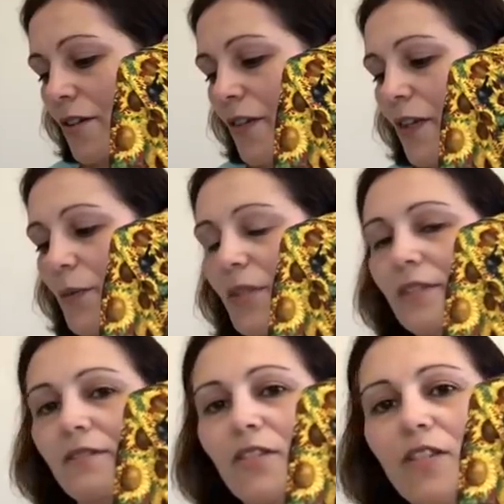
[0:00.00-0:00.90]
on that
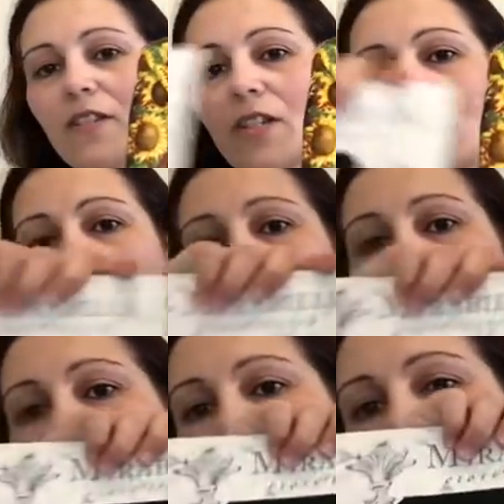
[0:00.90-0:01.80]
one, just the top of
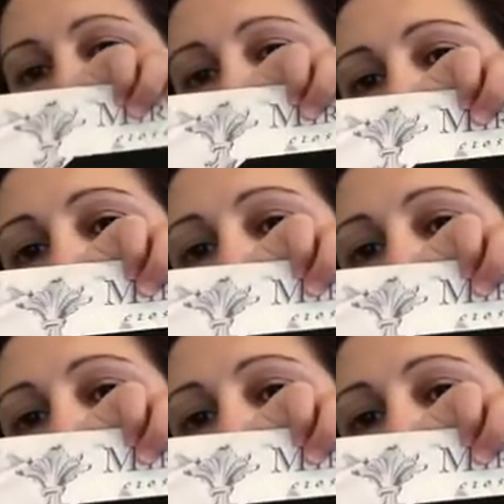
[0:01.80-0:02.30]
her hair.